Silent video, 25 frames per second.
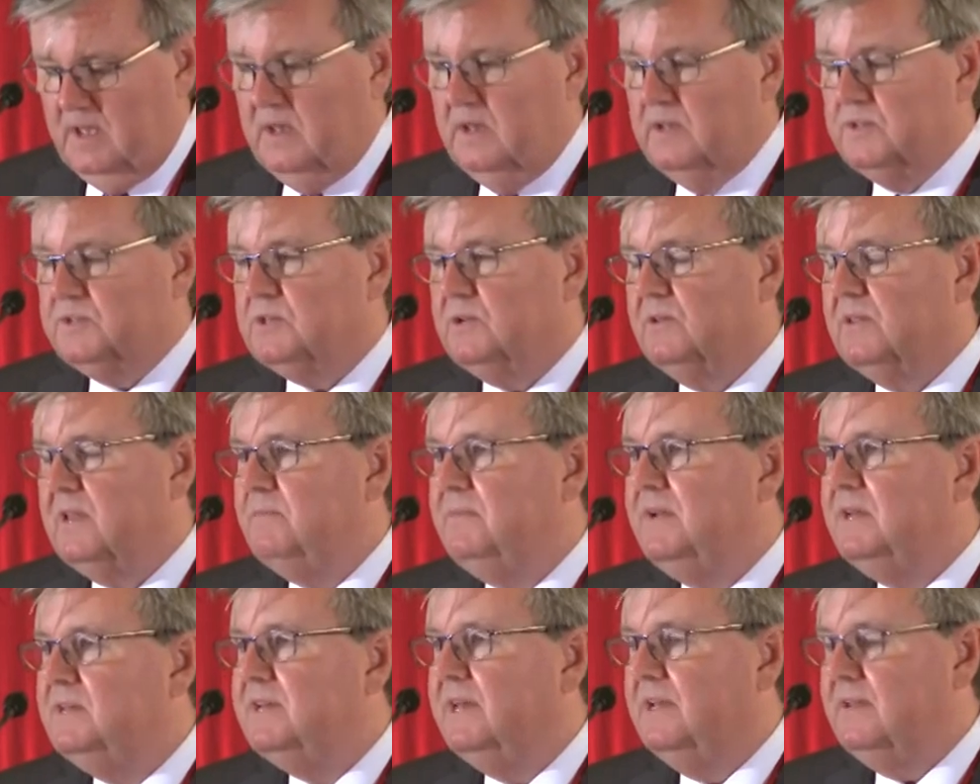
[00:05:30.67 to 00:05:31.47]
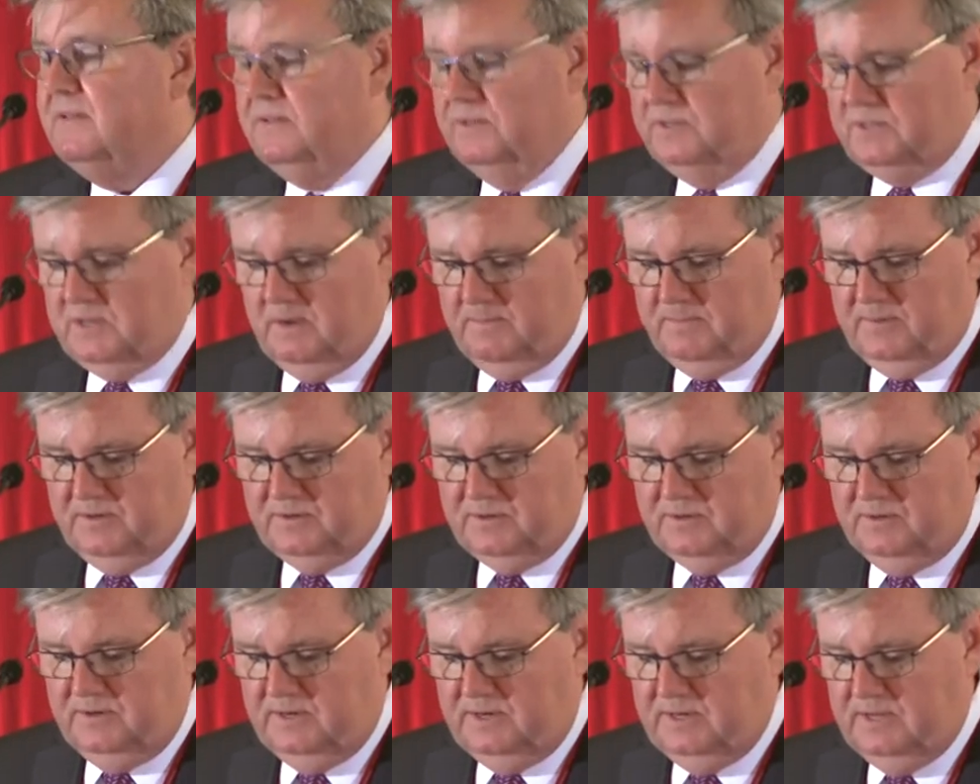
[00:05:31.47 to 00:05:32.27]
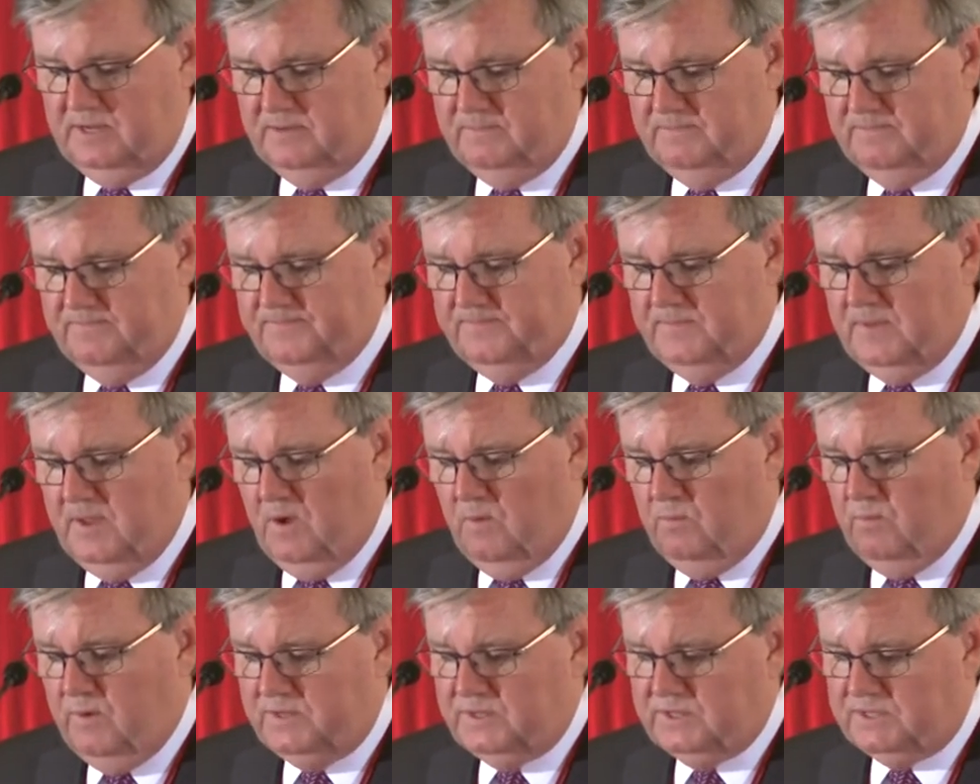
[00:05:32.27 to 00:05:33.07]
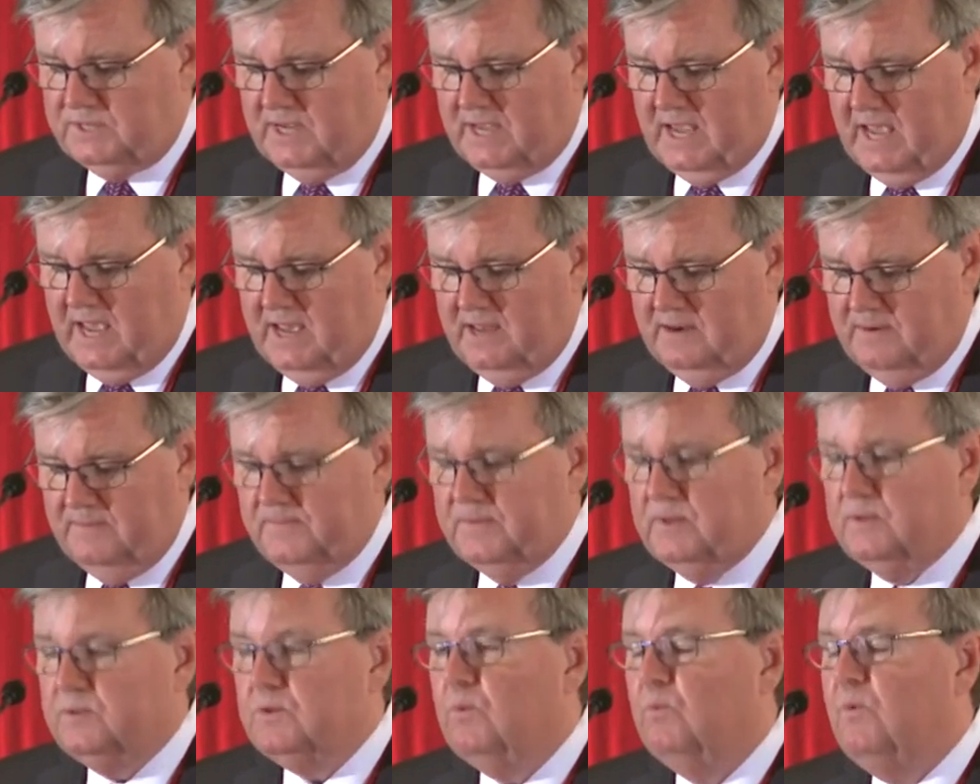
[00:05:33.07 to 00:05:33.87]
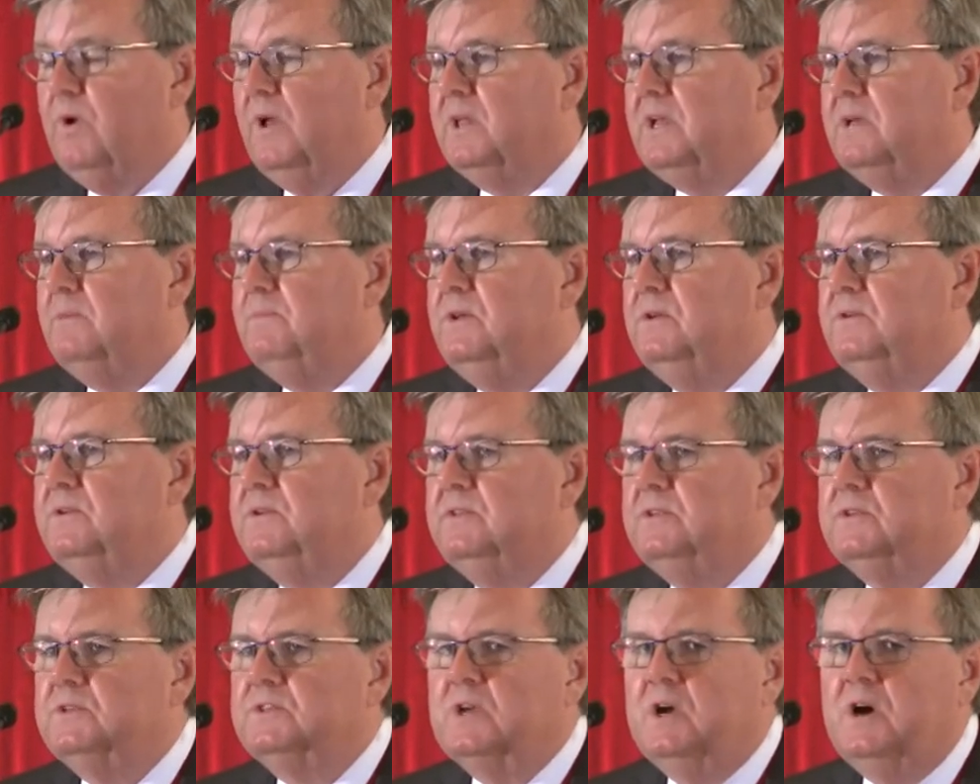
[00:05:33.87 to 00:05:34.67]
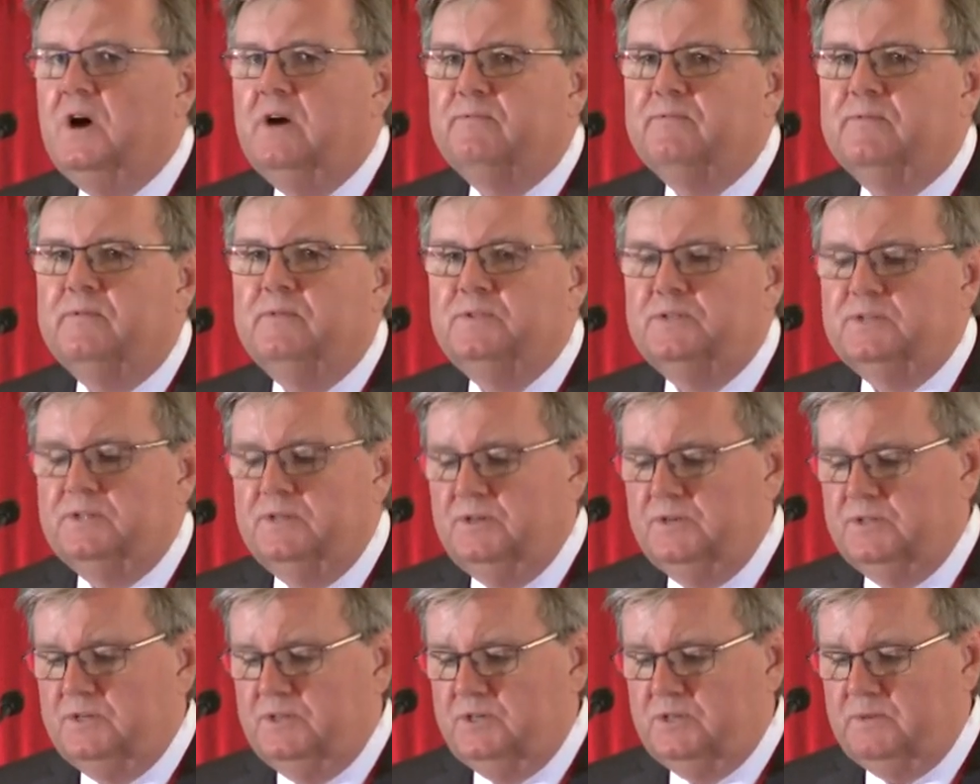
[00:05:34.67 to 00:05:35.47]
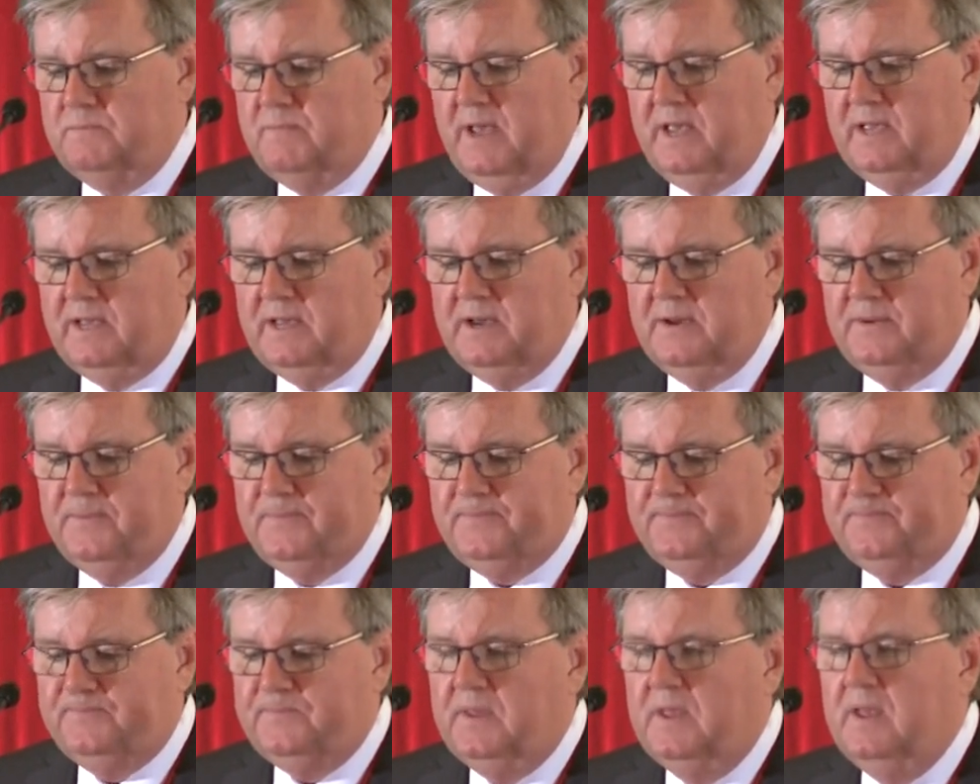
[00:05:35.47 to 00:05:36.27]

So let me take this opportunity once again to welcome you to this conference in Jamaica.